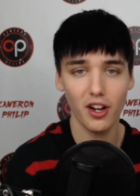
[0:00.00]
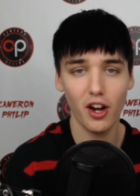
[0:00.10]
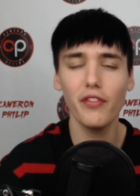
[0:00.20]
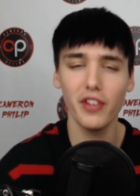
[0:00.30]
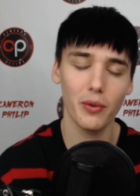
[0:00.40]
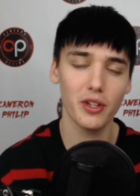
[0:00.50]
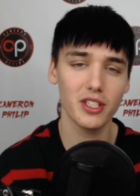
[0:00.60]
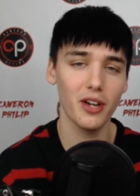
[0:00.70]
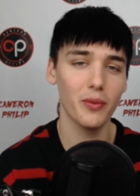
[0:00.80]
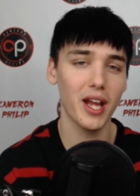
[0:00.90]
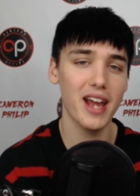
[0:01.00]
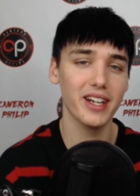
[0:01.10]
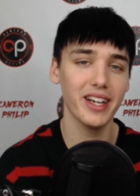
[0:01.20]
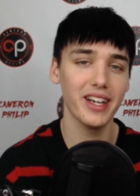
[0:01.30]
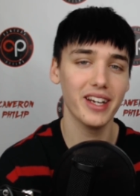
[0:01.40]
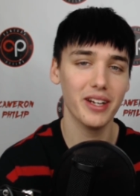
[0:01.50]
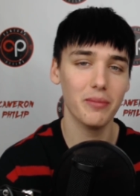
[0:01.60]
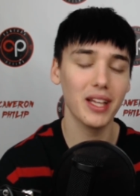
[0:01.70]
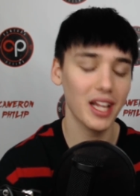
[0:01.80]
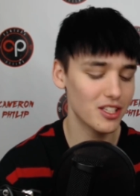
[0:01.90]
Hopefully that works out when I edit it.
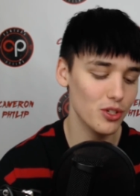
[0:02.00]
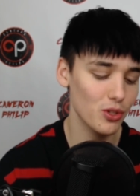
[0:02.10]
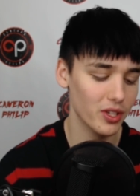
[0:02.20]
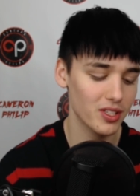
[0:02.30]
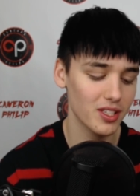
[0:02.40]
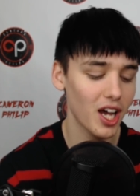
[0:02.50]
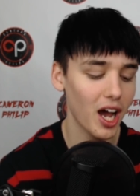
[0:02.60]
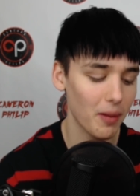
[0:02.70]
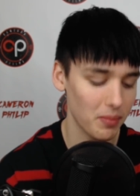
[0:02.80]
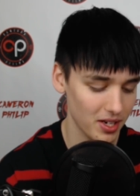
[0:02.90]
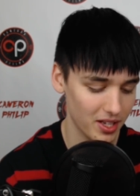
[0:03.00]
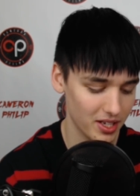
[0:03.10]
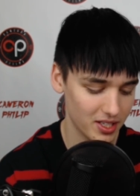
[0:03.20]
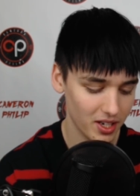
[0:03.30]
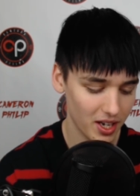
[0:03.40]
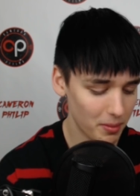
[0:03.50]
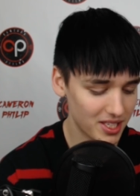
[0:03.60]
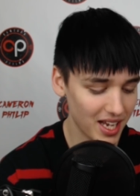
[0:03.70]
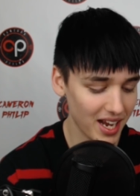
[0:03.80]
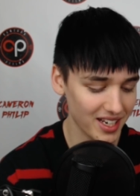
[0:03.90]
But let's do this. Let's hop into this. I'm
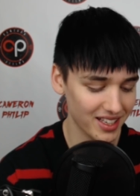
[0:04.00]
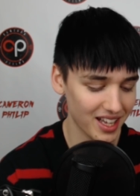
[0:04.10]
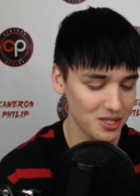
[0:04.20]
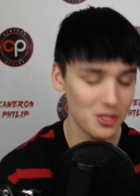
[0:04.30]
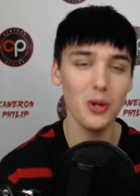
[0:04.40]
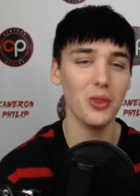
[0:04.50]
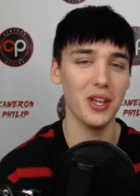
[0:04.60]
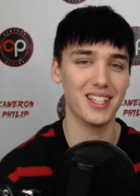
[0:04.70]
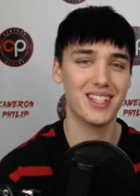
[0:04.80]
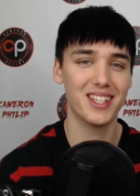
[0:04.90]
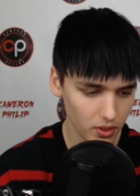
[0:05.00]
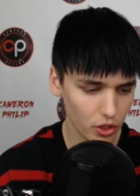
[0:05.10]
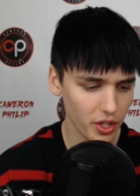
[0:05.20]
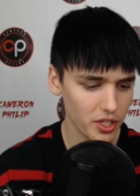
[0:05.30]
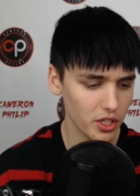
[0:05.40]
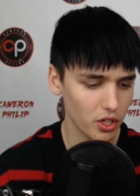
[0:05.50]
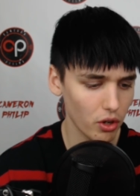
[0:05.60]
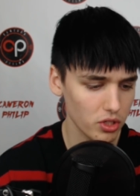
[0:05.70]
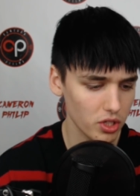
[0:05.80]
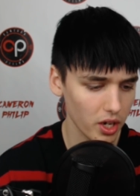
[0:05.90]
excited. Let's do this. So this is
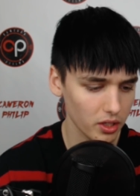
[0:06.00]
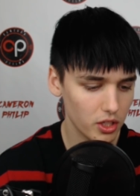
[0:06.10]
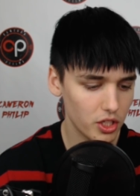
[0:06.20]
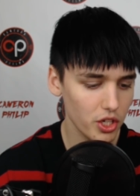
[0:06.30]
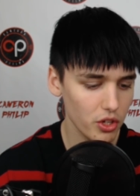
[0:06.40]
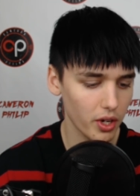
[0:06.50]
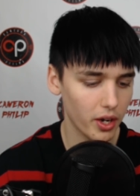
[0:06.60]
Hosuk to Yoongi.